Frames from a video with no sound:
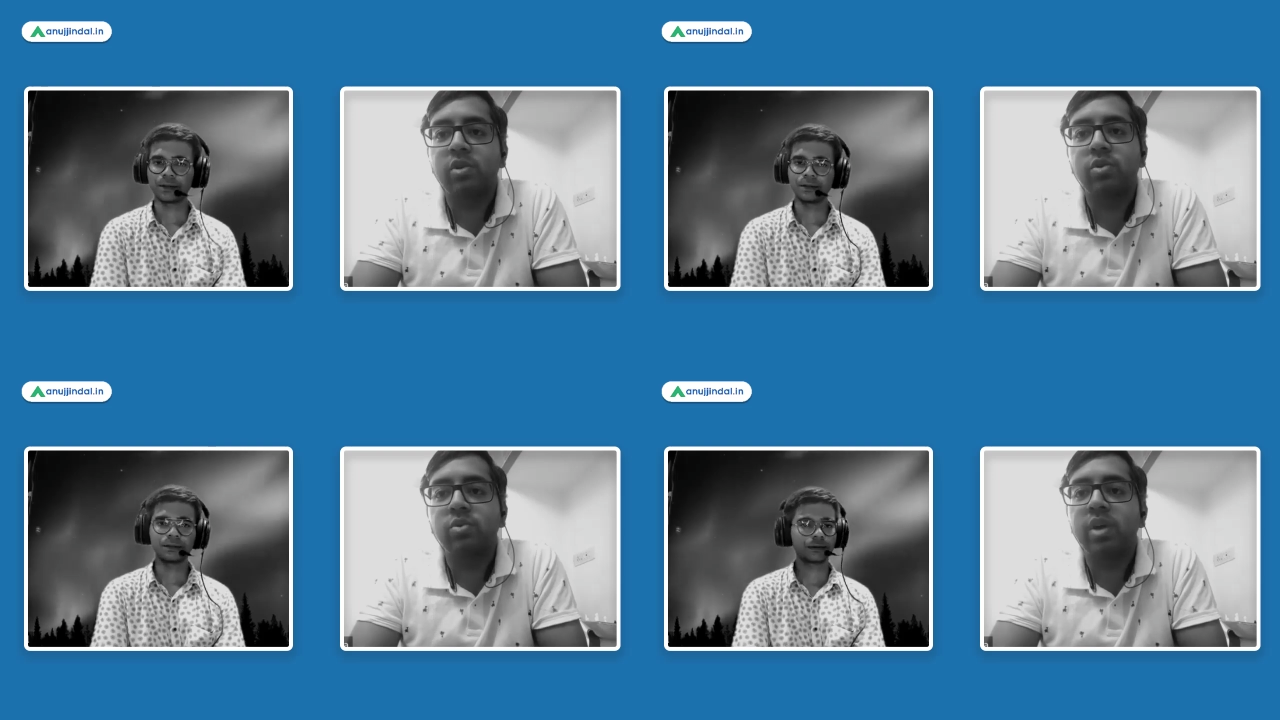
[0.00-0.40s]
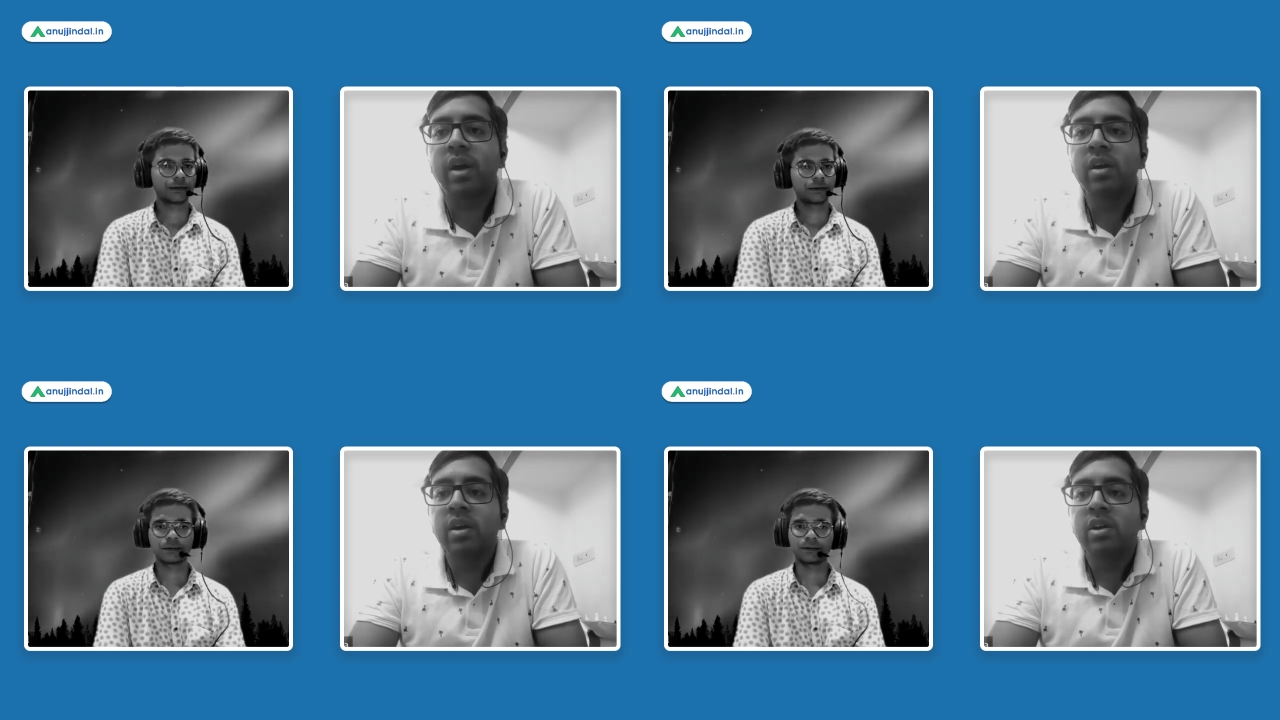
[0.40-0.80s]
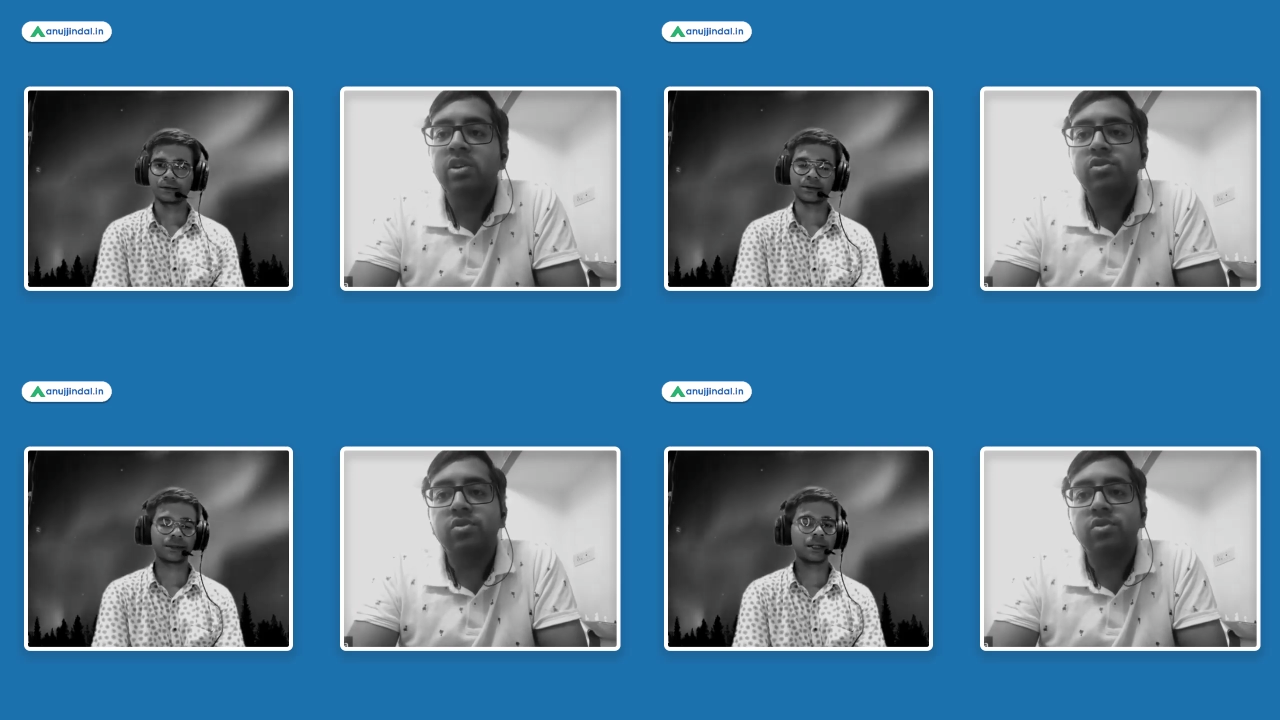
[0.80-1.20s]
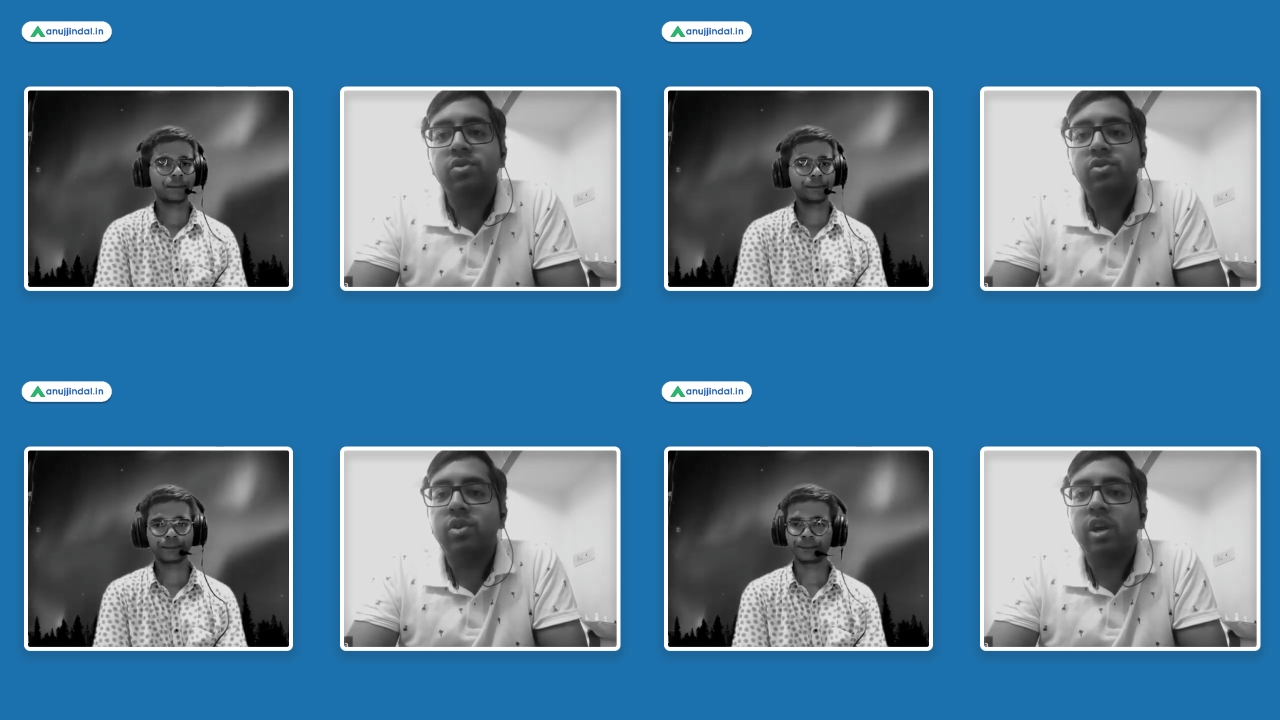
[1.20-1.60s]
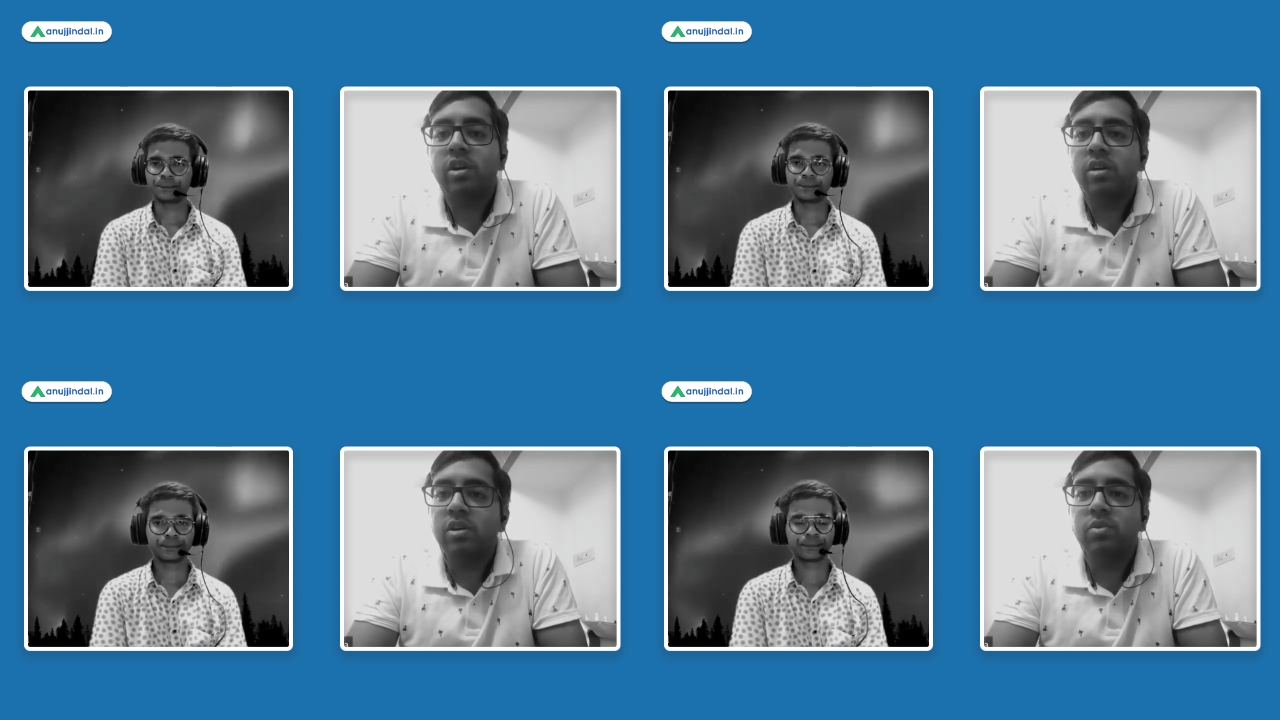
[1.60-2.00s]
Speaker 1: tried hmm. to do that so you
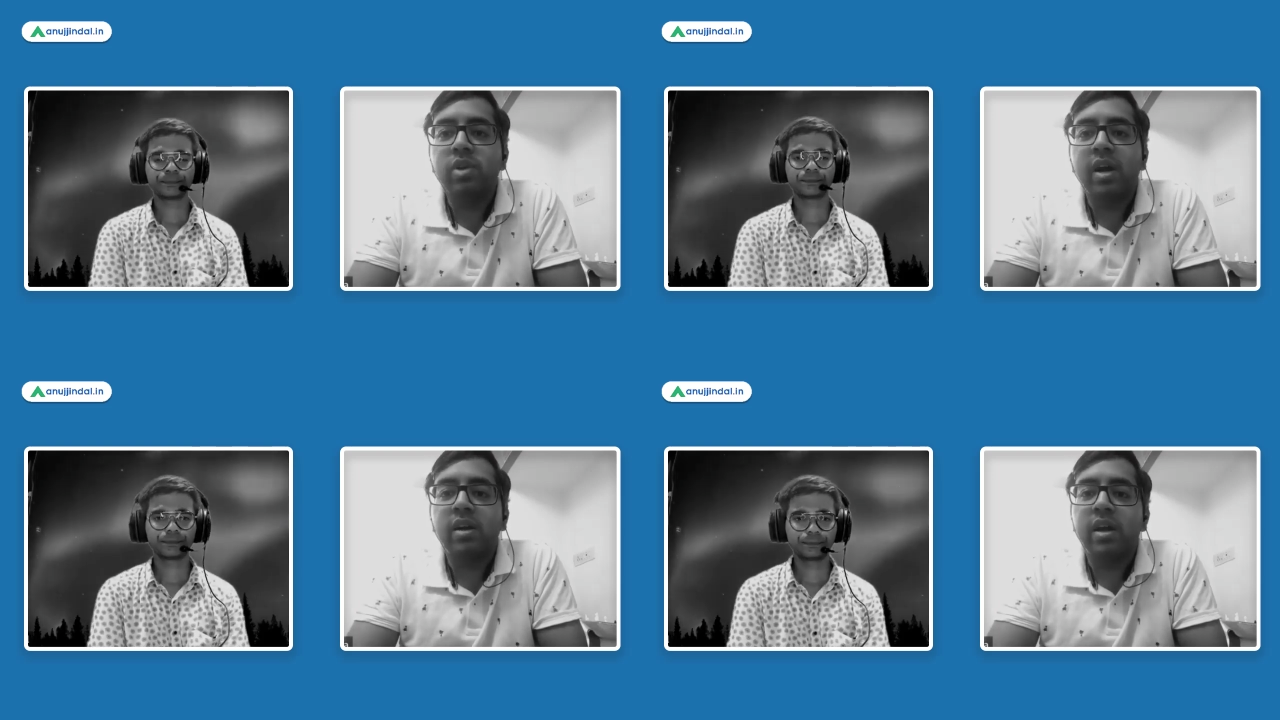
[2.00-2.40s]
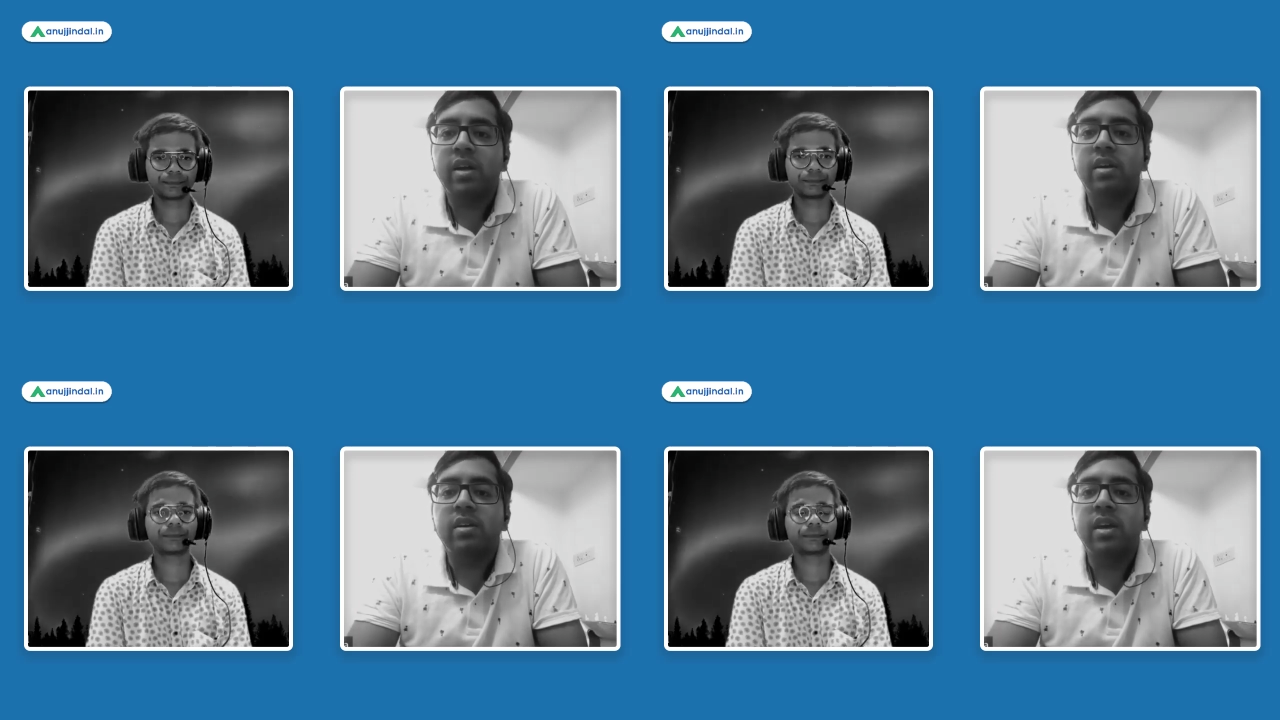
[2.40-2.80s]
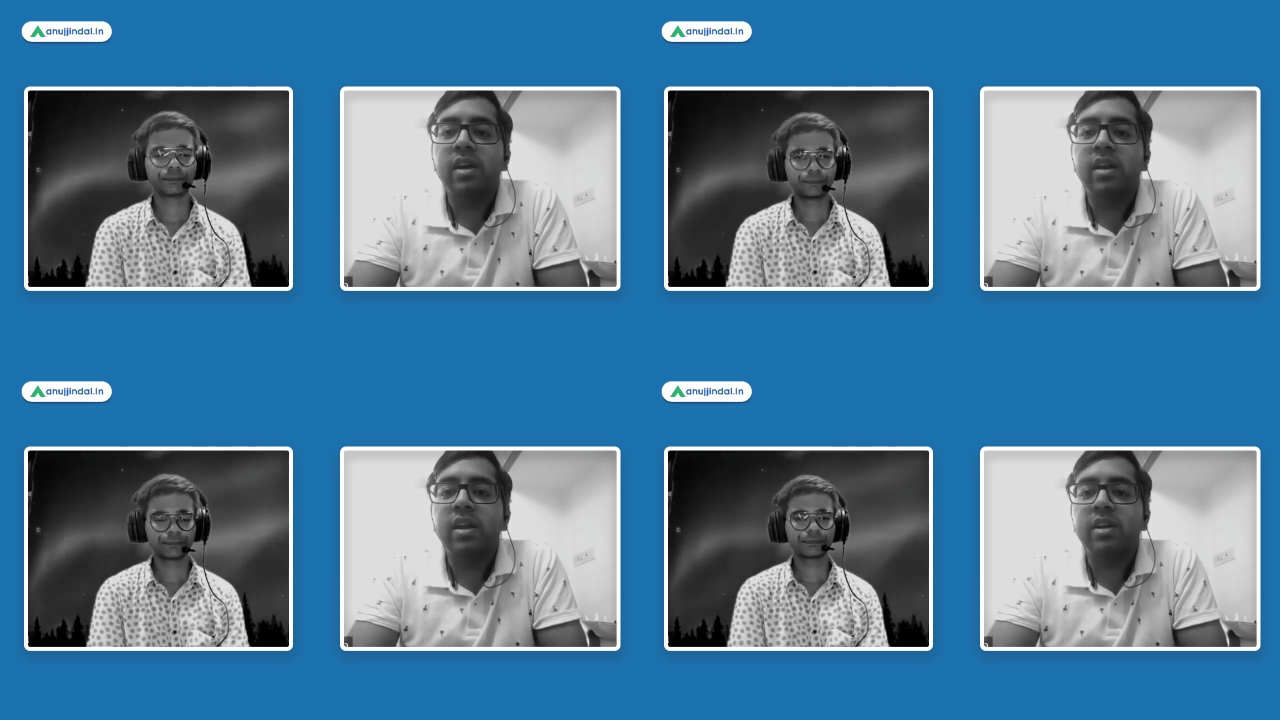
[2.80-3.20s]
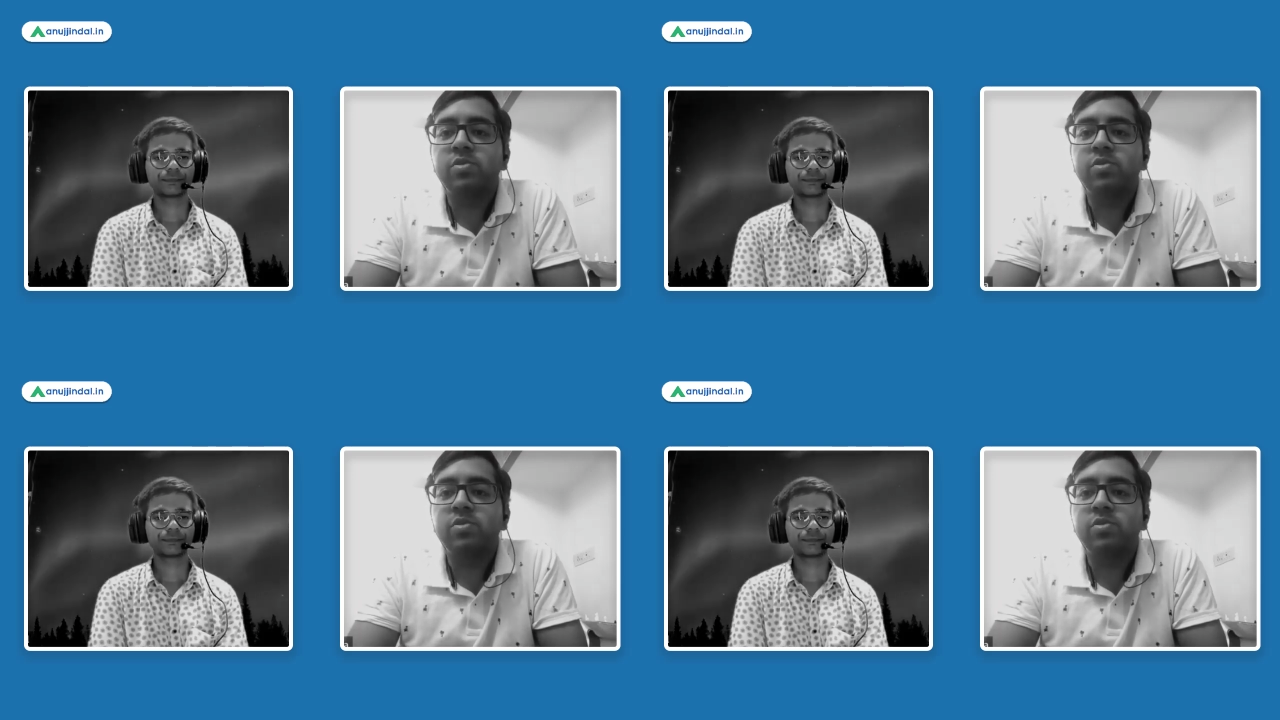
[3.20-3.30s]
can do that like gain an